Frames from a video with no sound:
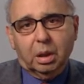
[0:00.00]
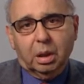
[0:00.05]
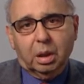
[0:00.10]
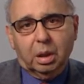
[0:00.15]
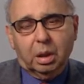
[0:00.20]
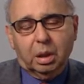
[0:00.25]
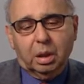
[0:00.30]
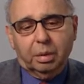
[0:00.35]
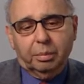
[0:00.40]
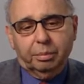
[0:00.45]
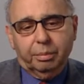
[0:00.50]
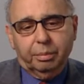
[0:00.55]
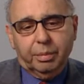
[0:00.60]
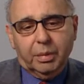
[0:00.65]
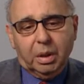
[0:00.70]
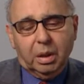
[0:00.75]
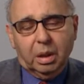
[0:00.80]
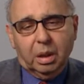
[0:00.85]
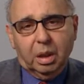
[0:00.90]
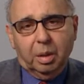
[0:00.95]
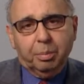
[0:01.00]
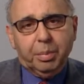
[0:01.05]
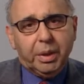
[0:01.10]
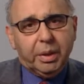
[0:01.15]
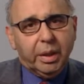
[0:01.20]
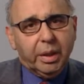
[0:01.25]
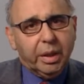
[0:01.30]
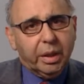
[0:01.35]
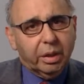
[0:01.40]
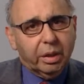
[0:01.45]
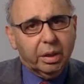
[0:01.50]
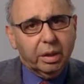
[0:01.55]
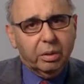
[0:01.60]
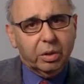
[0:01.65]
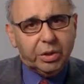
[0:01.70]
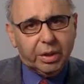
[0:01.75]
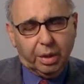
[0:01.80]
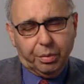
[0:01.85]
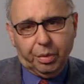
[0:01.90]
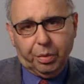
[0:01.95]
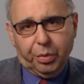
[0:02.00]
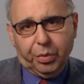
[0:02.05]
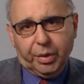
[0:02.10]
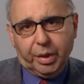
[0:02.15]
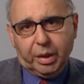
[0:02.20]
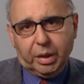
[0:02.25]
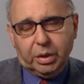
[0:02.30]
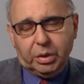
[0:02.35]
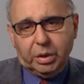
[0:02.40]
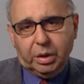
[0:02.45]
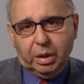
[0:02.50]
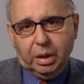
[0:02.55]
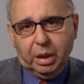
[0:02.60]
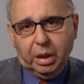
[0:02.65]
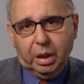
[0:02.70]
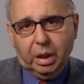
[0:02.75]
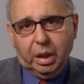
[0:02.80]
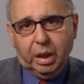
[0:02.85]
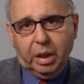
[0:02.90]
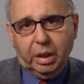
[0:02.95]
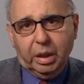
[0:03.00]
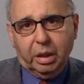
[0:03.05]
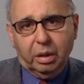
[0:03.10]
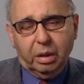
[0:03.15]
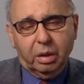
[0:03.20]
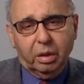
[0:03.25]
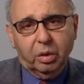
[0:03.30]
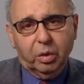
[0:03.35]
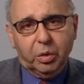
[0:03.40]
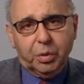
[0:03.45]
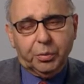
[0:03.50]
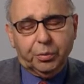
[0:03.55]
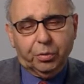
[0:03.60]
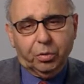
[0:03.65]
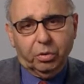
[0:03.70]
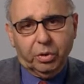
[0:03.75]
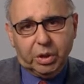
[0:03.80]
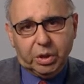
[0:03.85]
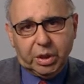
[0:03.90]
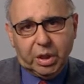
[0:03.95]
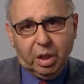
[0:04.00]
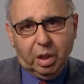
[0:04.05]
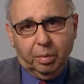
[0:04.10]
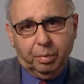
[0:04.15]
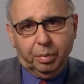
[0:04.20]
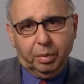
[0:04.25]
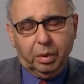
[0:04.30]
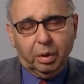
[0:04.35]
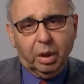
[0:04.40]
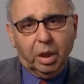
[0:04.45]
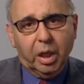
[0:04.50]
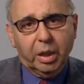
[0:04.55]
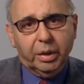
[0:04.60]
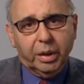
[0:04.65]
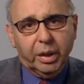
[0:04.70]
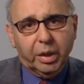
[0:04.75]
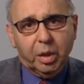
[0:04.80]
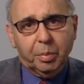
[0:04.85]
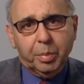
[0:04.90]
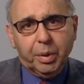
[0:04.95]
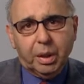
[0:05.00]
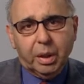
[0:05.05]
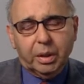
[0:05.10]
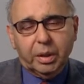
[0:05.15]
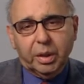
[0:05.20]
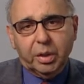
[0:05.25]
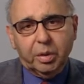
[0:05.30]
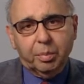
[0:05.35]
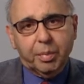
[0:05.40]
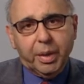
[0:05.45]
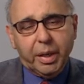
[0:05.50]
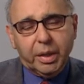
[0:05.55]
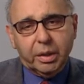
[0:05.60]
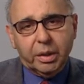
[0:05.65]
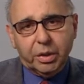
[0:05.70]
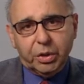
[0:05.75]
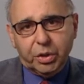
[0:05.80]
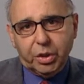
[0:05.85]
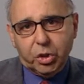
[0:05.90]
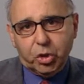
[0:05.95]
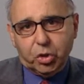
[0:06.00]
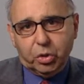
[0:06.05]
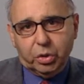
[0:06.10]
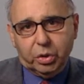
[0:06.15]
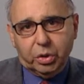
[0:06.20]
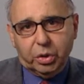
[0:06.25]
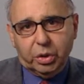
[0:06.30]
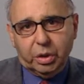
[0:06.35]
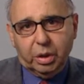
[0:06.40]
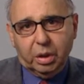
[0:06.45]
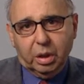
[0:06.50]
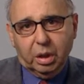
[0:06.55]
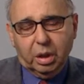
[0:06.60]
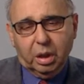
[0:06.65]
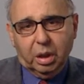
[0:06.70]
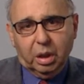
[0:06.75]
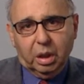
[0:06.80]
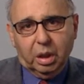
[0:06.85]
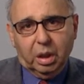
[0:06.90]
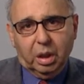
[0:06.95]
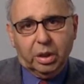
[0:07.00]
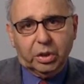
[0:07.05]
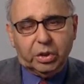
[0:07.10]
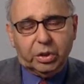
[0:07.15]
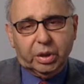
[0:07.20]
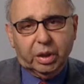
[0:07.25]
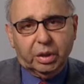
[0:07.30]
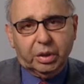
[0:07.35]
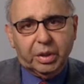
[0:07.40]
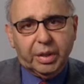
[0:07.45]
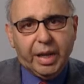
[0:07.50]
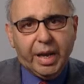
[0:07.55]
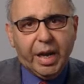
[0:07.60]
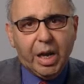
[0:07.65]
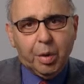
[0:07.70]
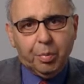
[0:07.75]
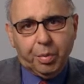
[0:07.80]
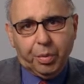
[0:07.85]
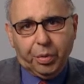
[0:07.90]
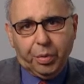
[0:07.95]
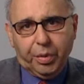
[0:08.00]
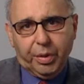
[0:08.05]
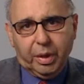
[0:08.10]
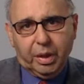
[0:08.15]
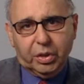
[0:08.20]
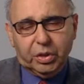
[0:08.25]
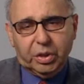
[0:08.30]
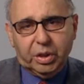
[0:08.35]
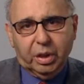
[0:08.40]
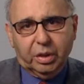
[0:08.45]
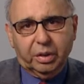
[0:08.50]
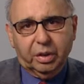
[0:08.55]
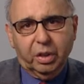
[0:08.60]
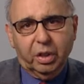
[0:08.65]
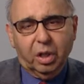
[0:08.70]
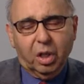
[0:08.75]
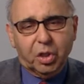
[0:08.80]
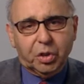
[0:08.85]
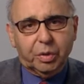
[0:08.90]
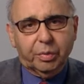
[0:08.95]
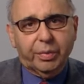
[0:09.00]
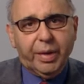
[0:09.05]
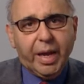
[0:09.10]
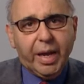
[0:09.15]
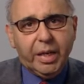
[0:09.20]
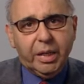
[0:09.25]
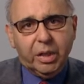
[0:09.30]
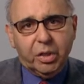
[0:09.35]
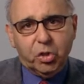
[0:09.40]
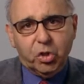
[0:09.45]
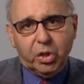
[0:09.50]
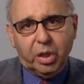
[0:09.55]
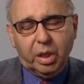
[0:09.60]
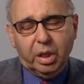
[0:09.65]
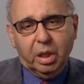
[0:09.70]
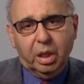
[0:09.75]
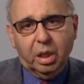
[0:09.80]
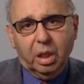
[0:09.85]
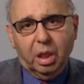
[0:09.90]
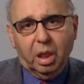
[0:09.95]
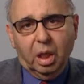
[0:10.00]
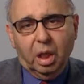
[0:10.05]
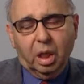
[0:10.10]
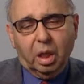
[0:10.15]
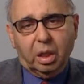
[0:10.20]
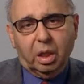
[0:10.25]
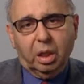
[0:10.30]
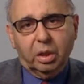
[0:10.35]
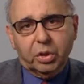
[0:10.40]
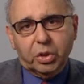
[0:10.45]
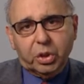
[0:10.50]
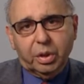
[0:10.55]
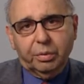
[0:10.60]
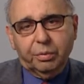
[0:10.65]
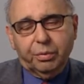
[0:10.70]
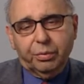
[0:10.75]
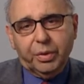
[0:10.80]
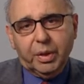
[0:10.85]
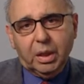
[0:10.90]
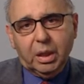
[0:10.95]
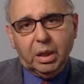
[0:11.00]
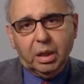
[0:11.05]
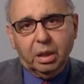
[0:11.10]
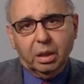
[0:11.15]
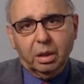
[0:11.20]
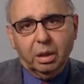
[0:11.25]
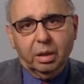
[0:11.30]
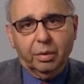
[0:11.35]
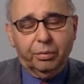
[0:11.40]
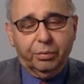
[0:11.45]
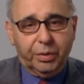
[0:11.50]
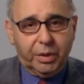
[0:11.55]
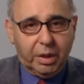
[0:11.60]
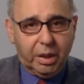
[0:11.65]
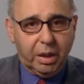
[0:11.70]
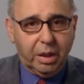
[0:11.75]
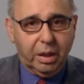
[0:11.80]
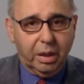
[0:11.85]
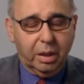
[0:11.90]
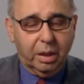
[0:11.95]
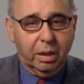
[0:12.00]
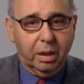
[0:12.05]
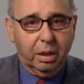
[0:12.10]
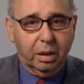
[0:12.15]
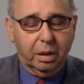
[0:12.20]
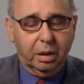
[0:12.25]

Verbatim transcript: Um, but it includes other things. It includes, for example, an inability to make decisions, a certain apathy, a certain loss of energy, a constant feeling of fatigue.